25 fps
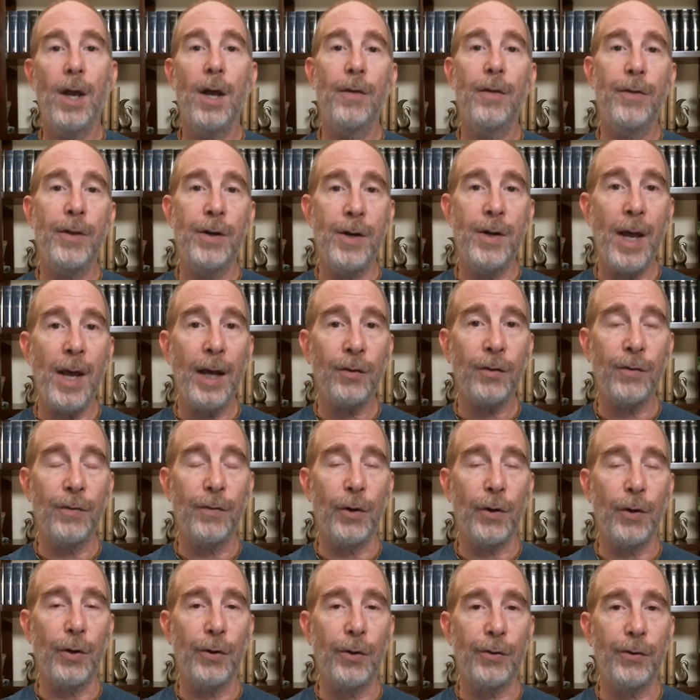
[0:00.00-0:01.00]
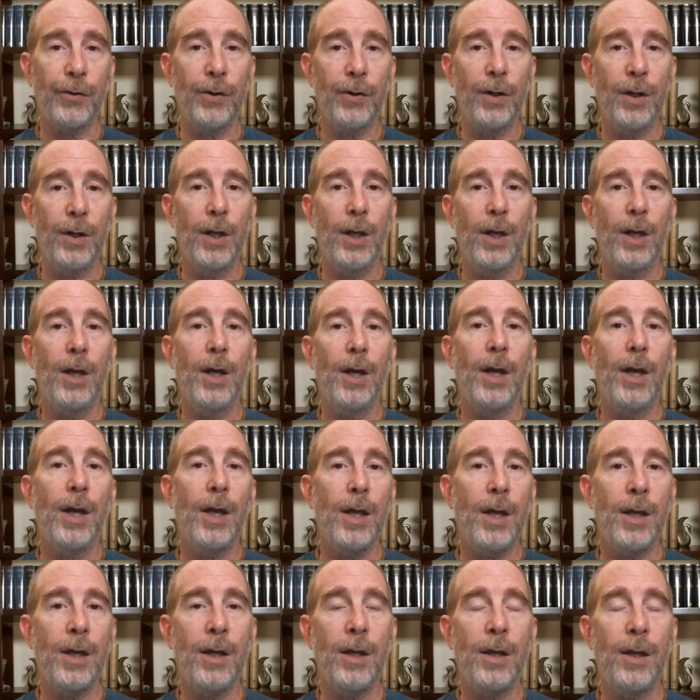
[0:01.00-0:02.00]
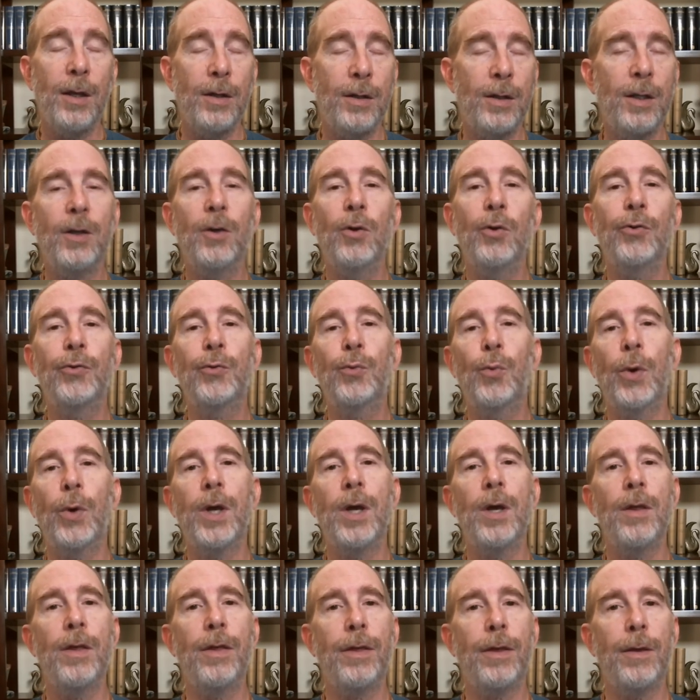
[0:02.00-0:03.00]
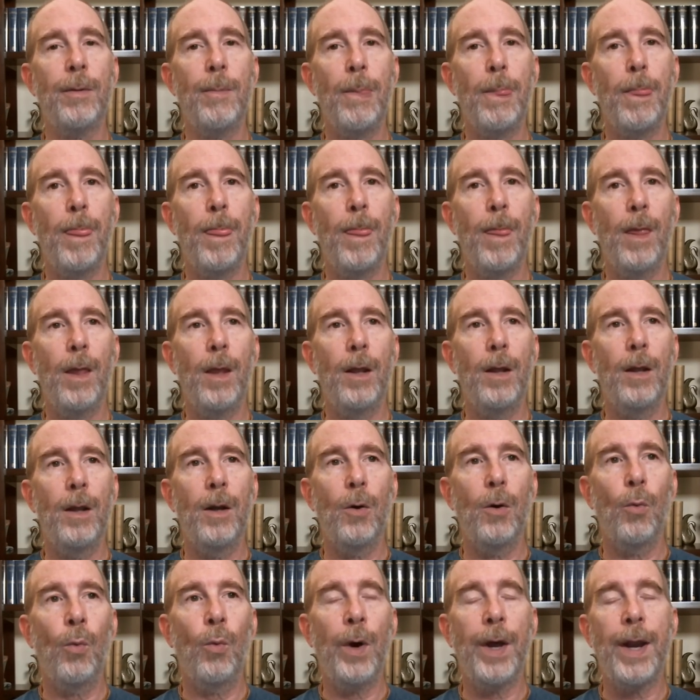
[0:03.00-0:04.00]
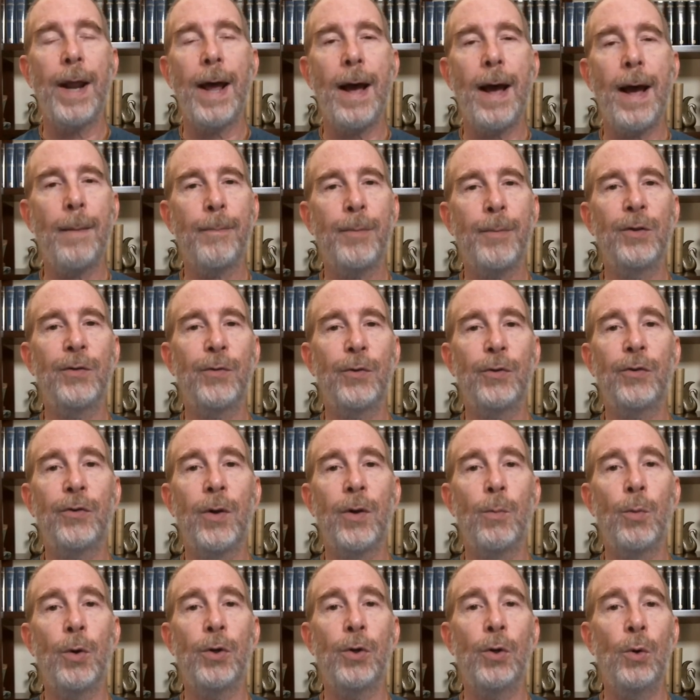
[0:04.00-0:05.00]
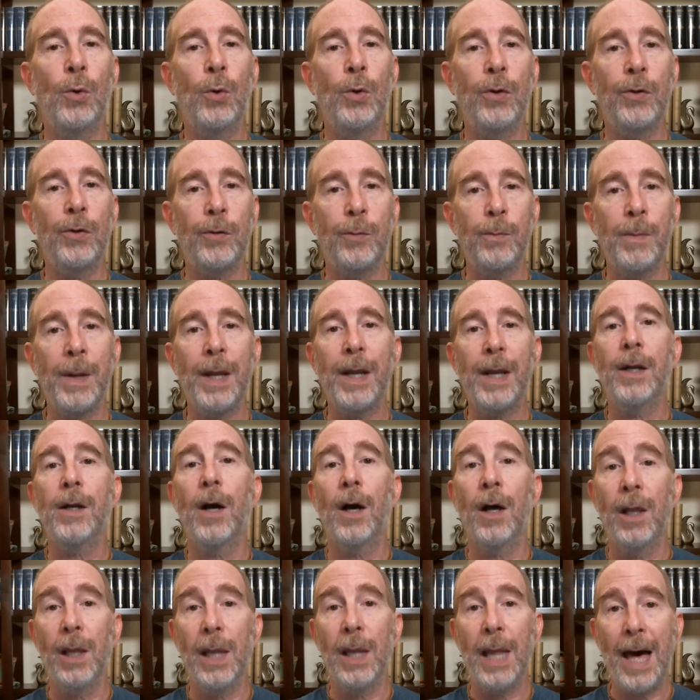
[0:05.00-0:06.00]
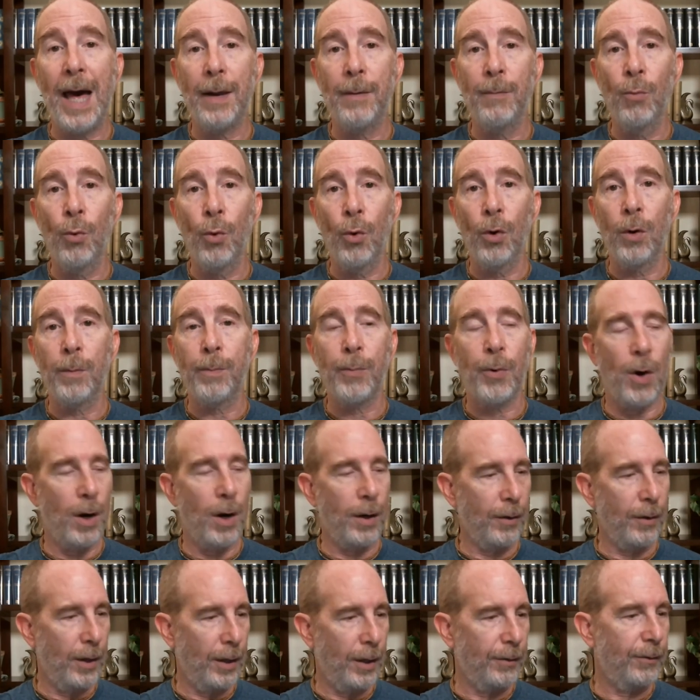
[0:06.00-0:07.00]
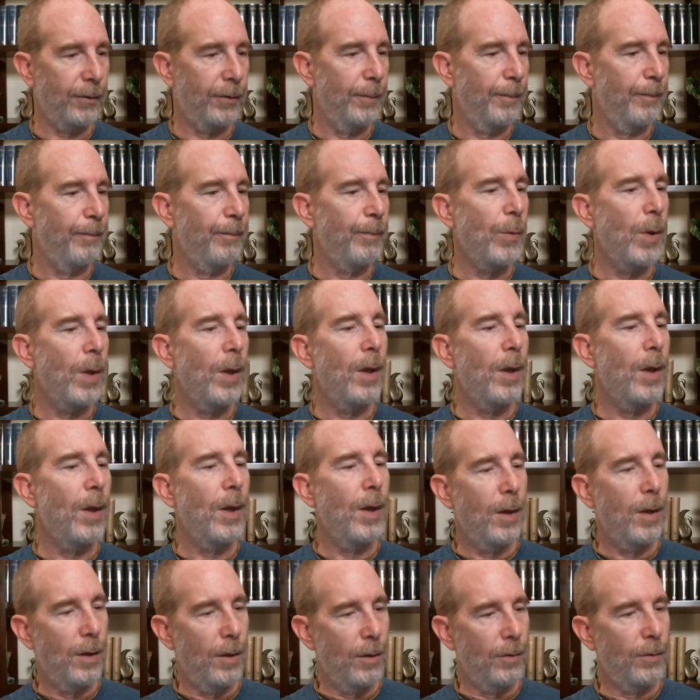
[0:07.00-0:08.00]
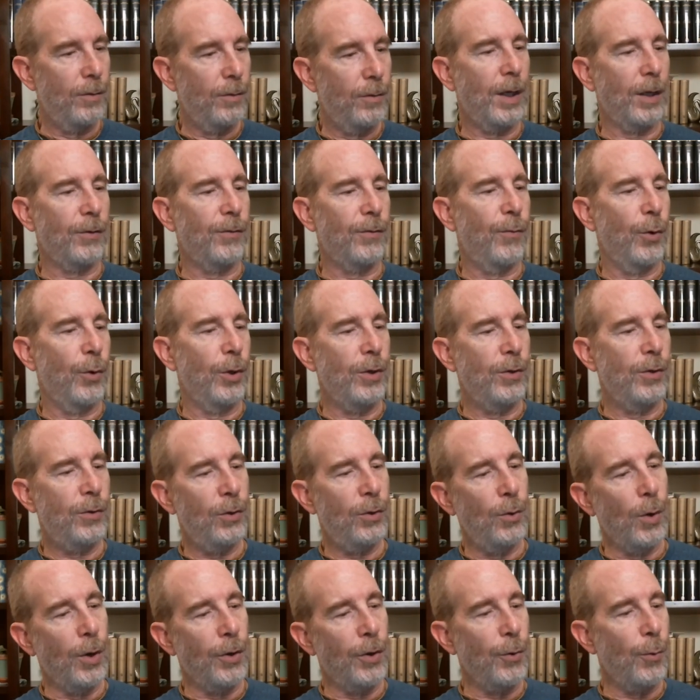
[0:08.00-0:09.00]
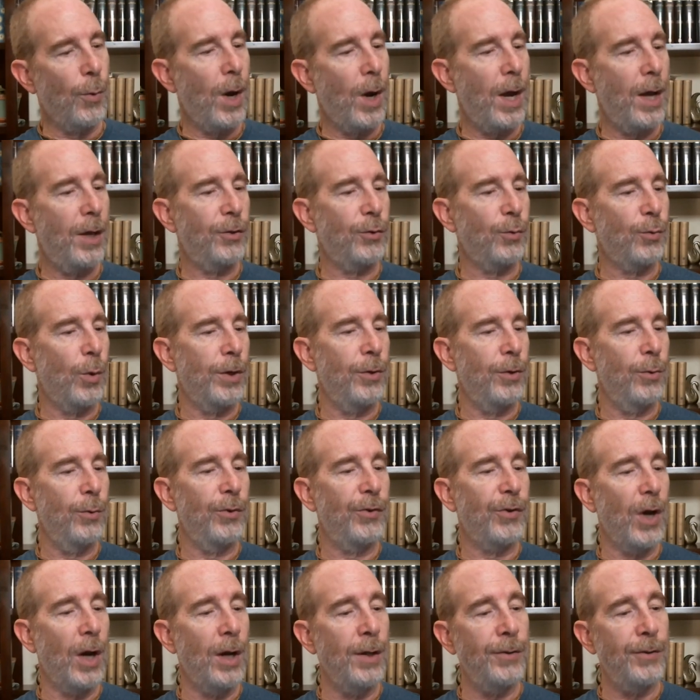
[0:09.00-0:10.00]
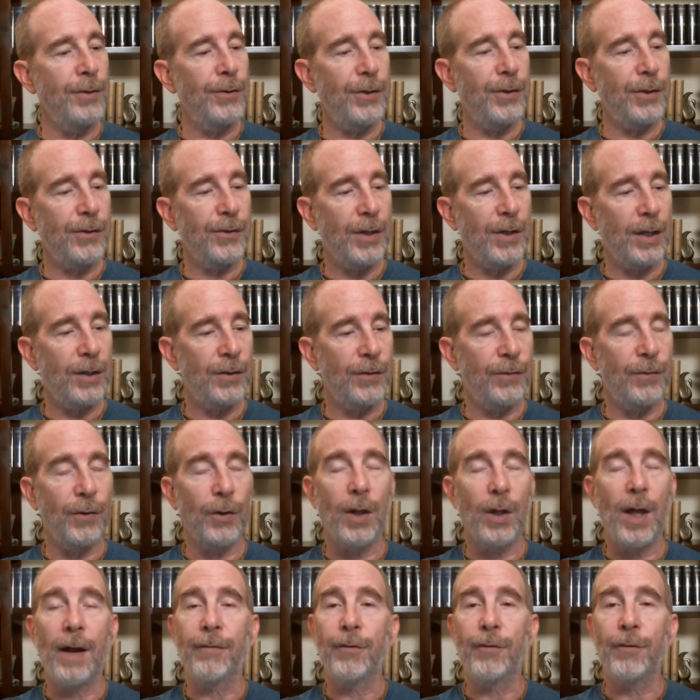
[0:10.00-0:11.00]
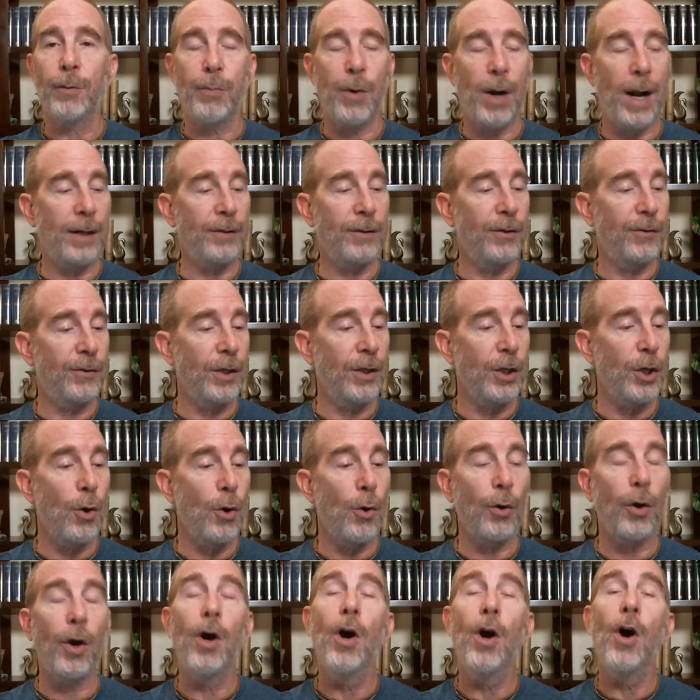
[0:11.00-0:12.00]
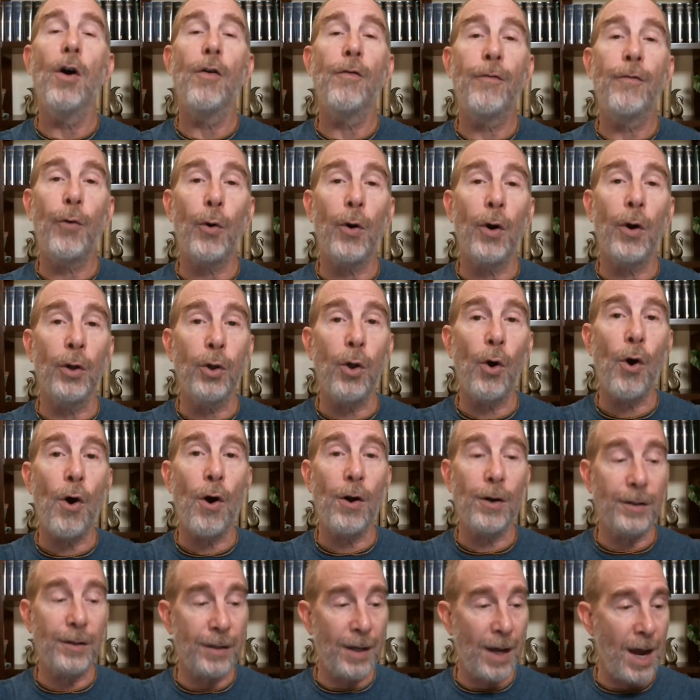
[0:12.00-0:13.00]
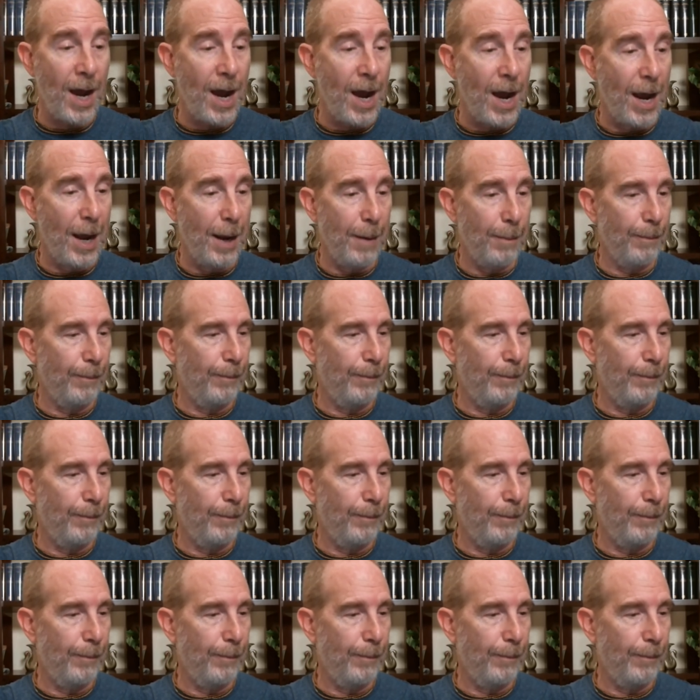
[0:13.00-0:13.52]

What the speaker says: The next verse, it deals with what happens for someone who has made a lot more progress. Text 42, otherwise one who is unsuccessful after practicing yoga for a long time